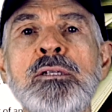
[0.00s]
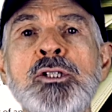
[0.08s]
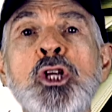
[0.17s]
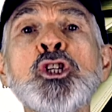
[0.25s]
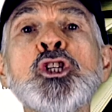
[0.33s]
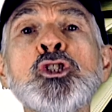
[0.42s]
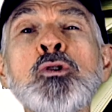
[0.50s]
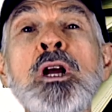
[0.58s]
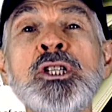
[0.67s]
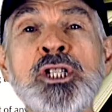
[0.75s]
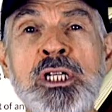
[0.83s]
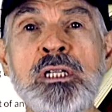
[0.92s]

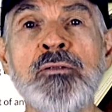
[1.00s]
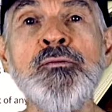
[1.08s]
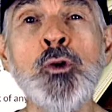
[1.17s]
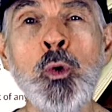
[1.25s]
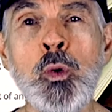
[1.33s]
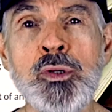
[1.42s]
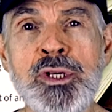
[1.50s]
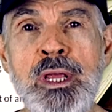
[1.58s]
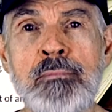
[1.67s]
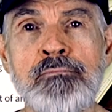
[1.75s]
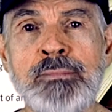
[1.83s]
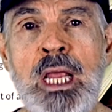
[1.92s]
Destruction fuels them.